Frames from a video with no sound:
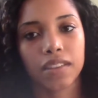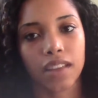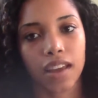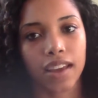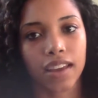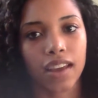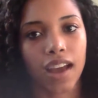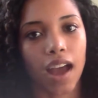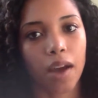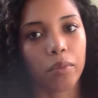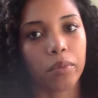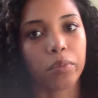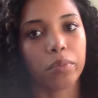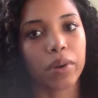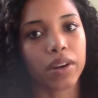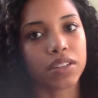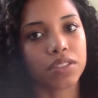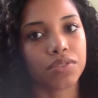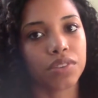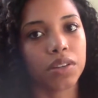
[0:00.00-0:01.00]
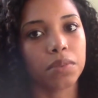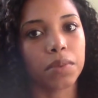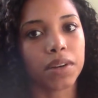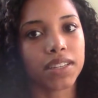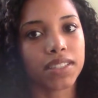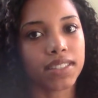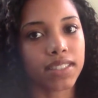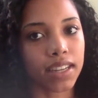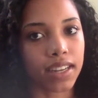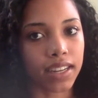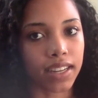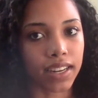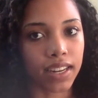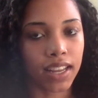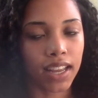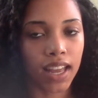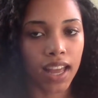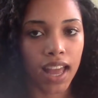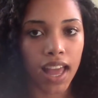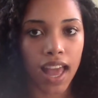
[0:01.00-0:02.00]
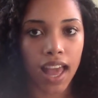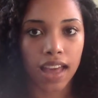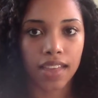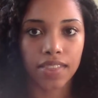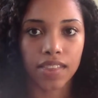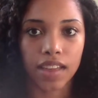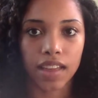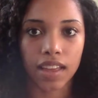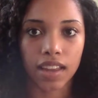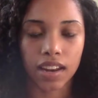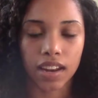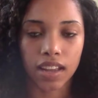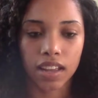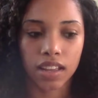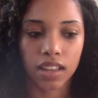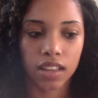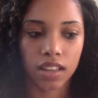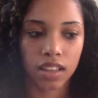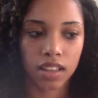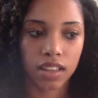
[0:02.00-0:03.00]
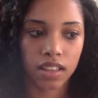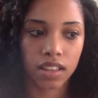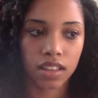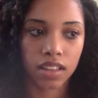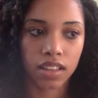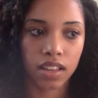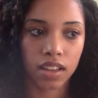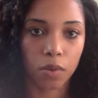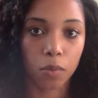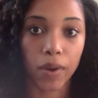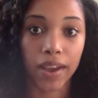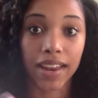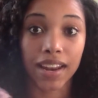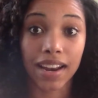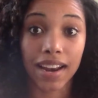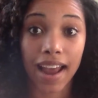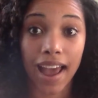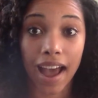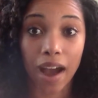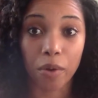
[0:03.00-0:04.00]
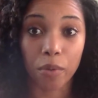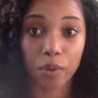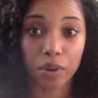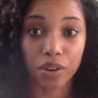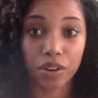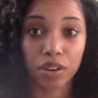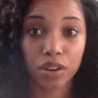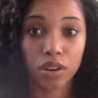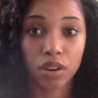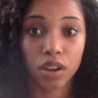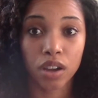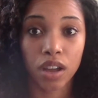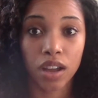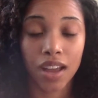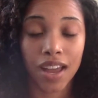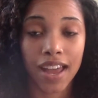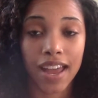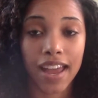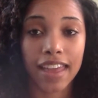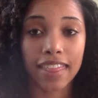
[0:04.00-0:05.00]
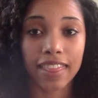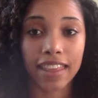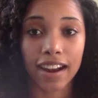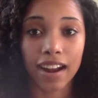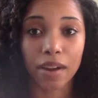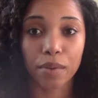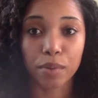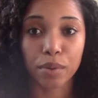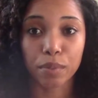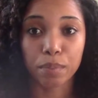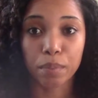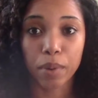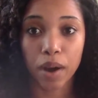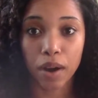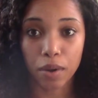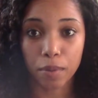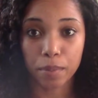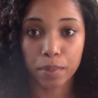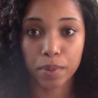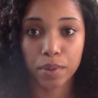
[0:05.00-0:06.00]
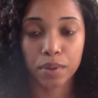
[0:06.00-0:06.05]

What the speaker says: Like, I would breastfeed my son and then wait an hour, and then I would pump